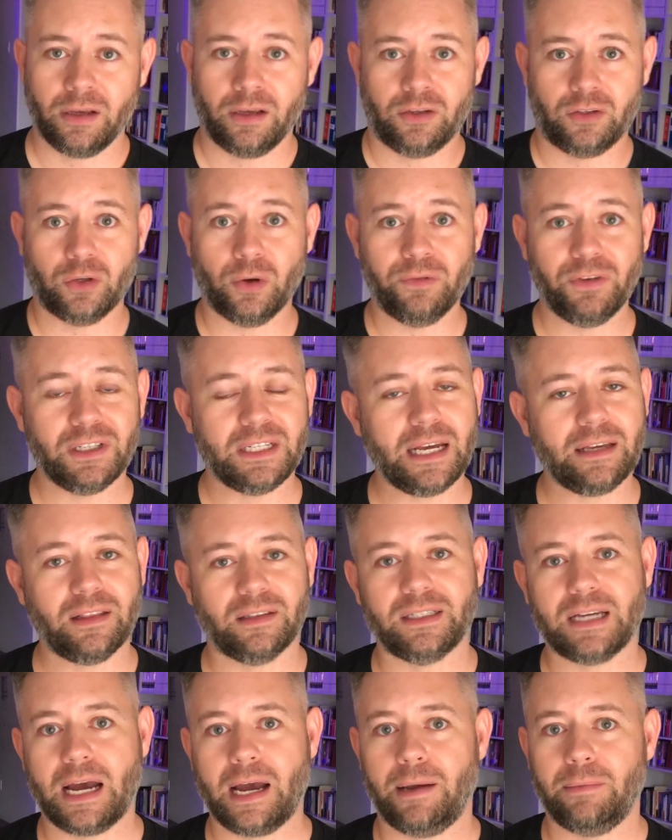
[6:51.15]
So if you take the
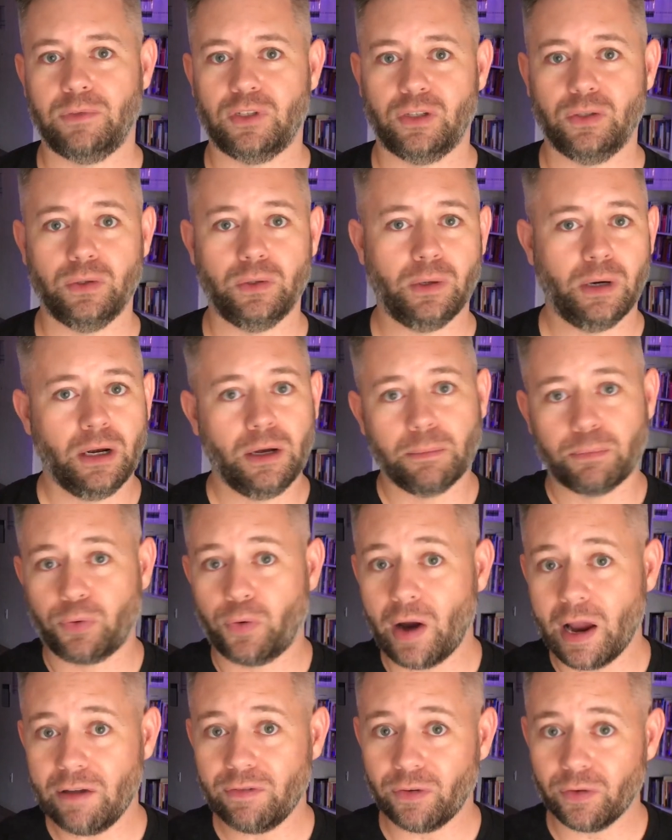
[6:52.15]
time to
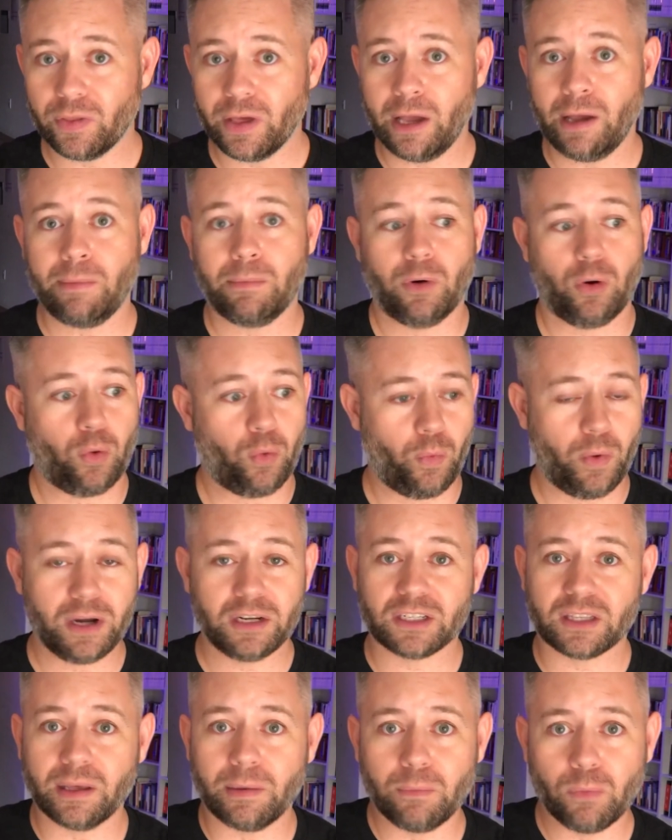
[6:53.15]
pray for them,
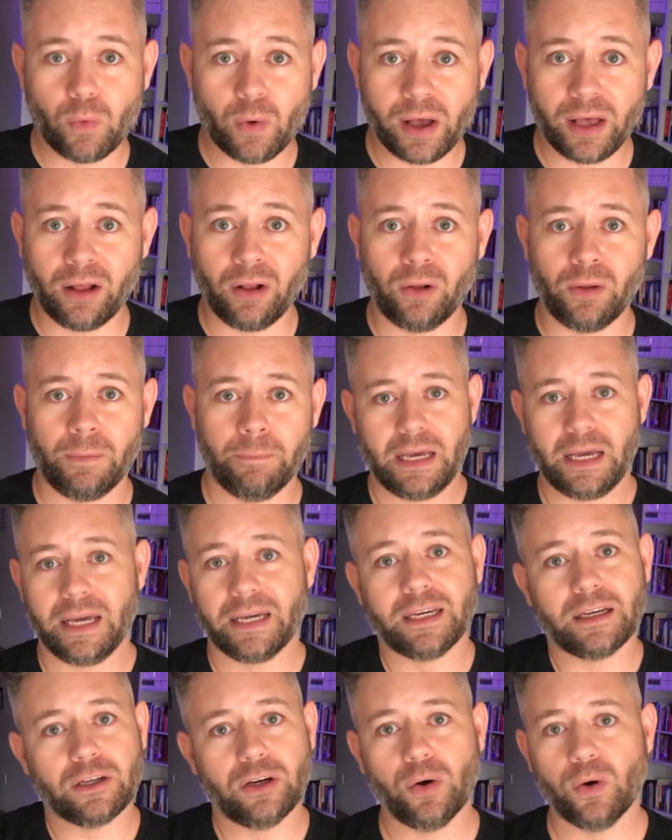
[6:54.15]
wish them well, it
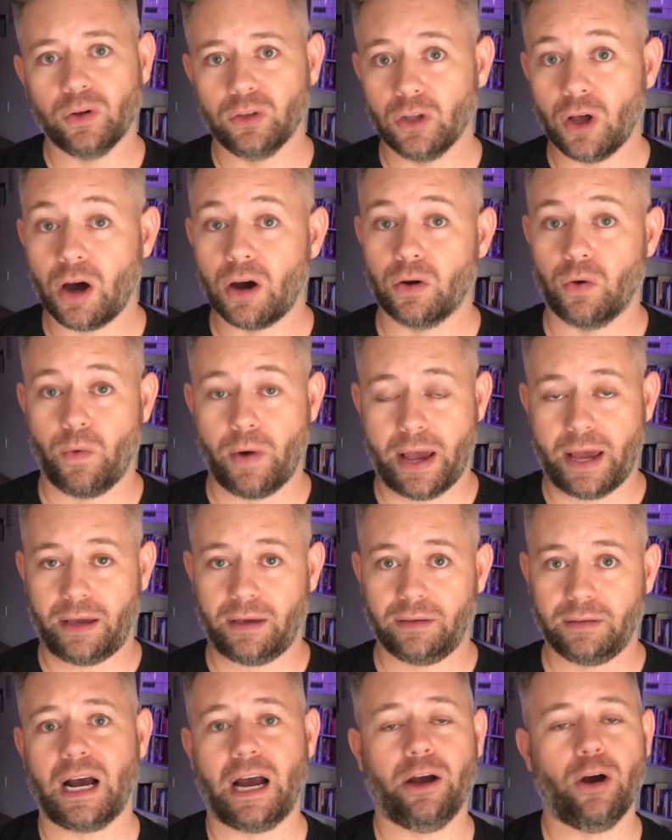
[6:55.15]
can go a long
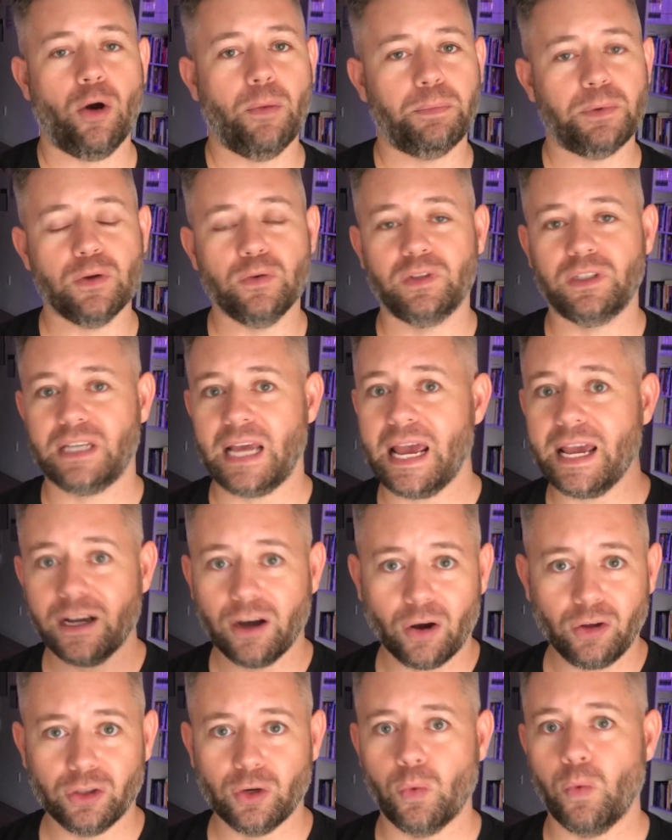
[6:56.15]
way. I hope you take
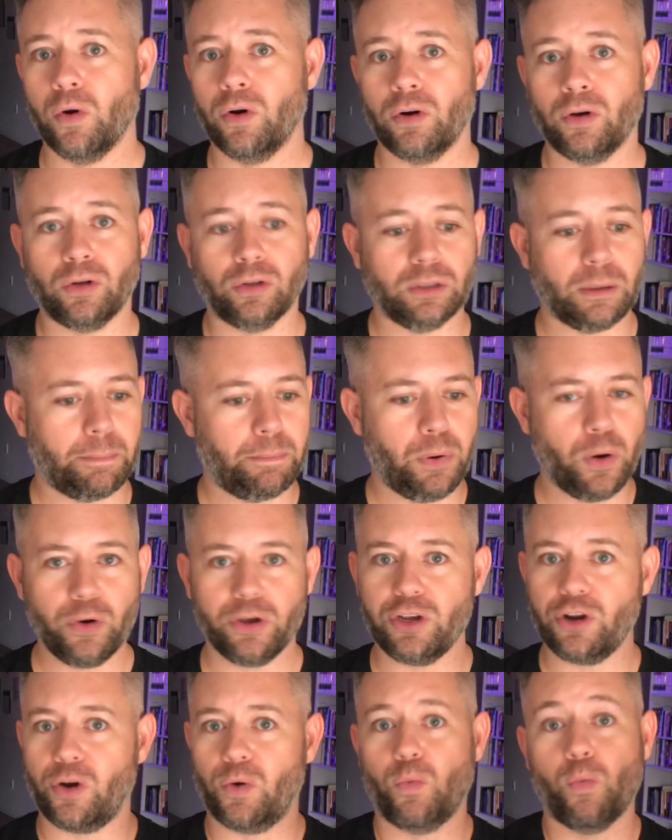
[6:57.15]
on the world,
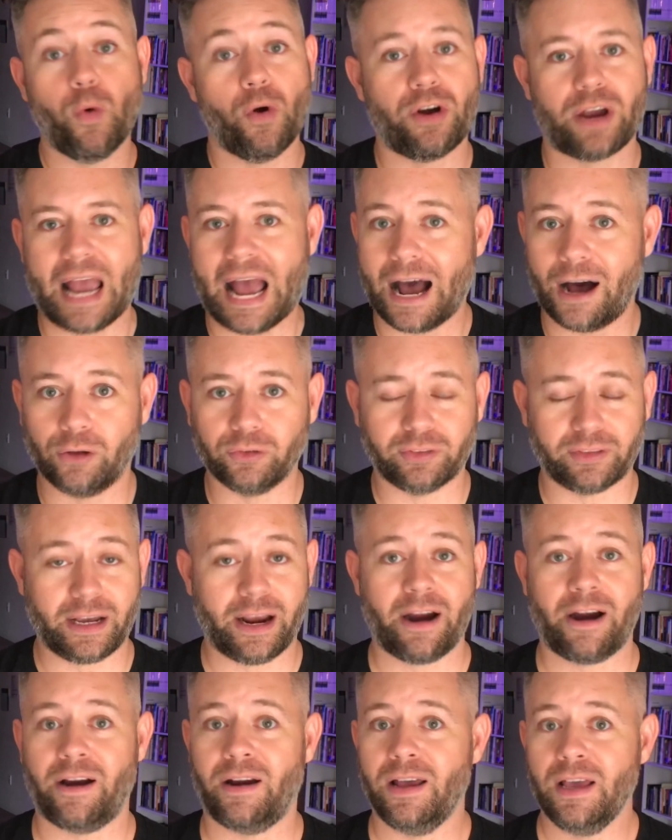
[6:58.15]
put your work out
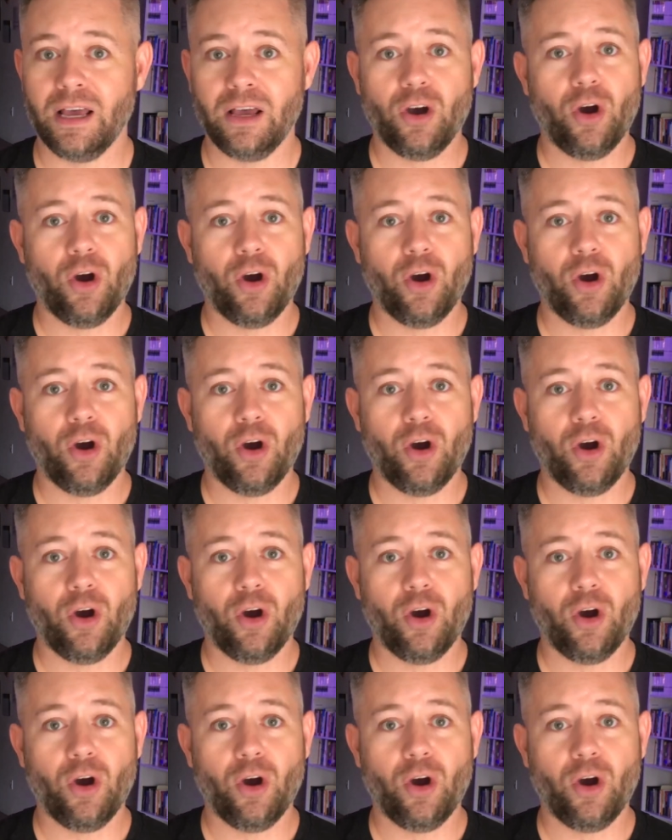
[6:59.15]
there.